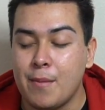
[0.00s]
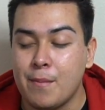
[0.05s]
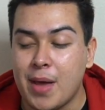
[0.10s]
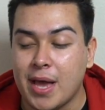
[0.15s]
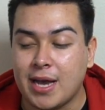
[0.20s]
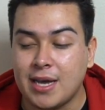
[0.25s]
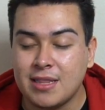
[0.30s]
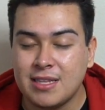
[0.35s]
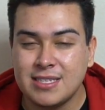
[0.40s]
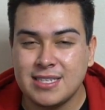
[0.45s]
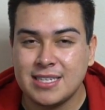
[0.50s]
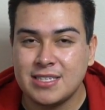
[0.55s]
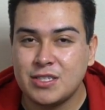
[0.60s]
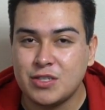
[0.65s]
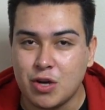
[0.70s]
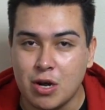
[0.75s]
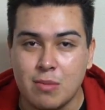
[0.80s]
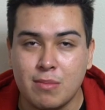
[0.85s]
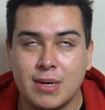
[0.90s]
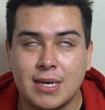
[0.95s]
got this at
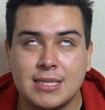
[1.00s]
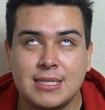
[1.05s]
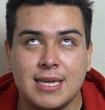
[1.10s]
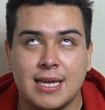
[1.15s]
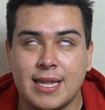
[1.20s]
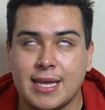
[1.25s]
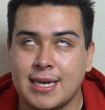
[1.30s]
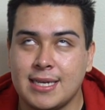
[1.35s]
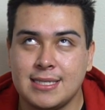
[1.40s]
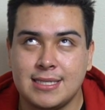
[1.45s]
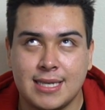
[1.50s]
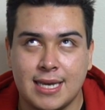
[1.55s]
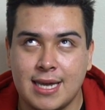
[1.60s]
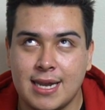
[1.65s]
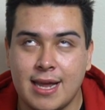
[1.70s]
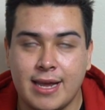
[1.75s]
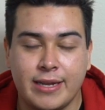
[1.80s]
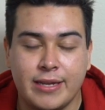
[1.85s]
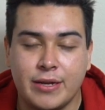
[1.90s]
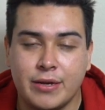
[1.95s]
Starbucks, and like I said,
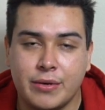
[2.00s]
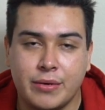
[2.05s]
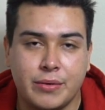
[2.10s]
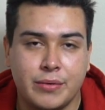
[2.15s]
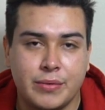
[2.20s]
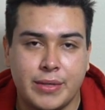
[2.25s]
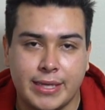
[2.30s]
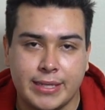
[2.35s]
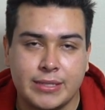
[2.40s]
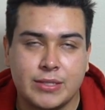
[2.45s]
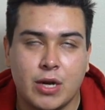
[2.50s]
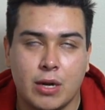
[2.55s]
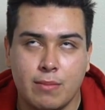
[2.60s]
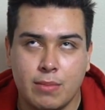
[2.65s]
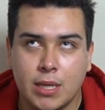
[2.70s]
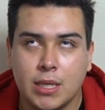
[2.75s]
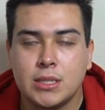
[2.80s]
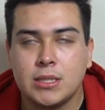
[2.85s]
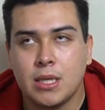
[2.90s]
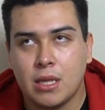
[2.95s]
I know like
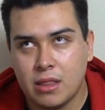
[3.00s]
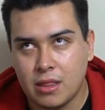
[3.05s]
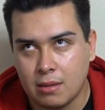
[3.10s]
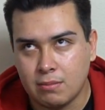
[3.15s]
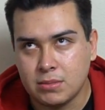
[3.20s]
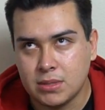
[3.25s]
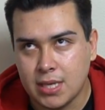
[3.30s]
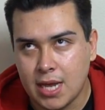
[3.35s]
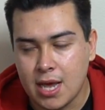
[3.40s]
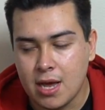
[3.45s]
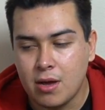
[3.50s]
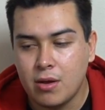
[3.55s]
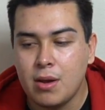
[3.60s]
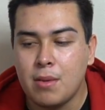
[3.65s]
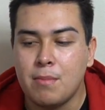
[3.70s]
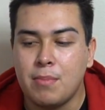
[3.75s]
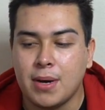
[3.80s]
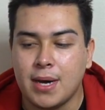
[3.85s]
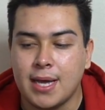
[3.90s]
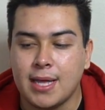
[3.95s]
Starbucks thumbs down,
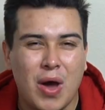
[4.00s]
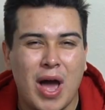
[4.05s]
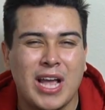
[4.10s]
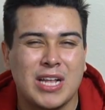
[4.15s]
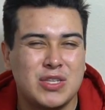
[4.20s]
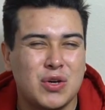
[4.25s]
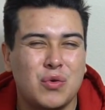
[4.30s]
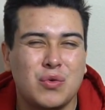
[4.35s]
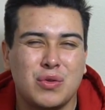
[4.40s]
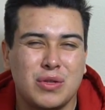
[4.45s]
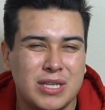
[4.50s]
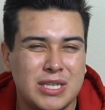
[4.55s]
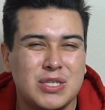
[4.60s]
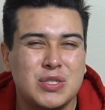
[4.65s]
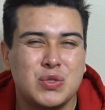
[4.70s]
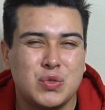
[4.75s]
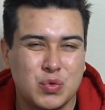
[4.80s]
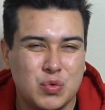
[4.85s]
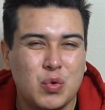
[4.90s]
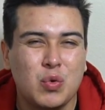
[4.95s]
but I totally
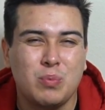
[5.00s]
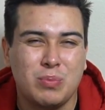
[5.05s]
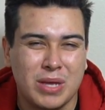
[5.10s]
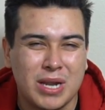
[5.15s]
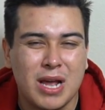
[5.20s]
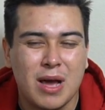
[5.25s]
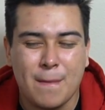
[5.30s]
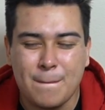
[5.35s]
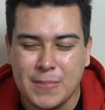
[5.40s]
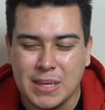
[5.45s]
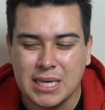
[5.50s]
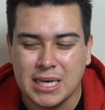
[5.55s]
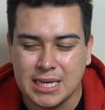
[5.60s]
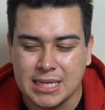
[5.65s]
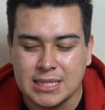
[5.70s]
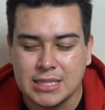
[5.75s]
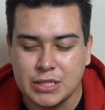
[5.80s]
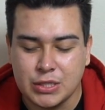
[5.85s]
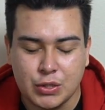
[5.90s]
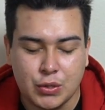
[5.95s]
scooped it up
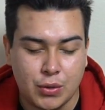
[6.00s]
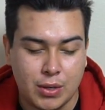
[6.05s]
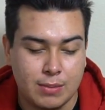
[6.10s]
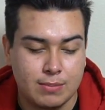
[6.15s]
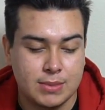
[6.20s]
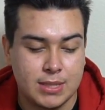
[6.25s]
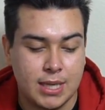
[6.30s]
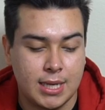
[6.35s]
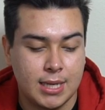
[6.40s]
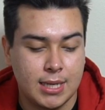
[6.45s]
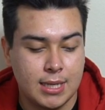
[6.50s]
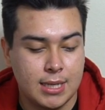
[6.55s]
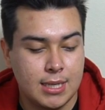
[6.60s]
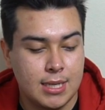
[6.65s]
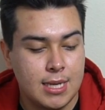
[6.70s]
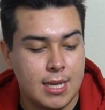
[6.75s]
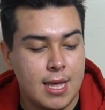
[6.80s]
because you know what I'm saying.